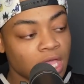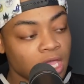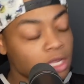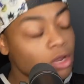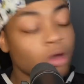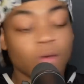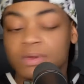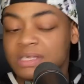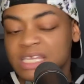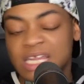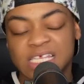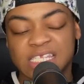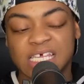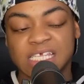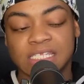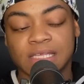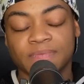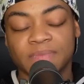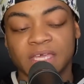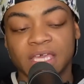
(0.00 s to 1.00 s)
No, it wasn't. I
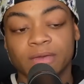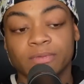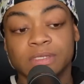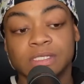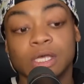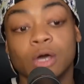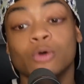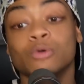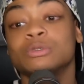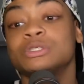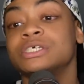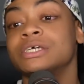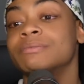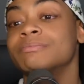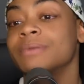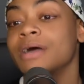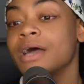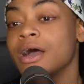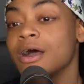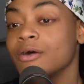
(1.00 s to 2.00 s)
said something. It was
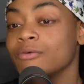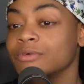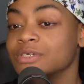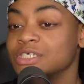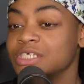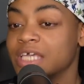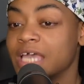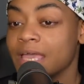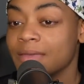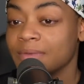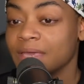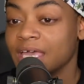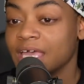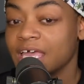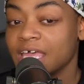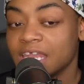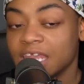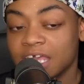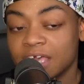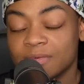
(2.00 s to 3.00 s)
Ojimba when she came in.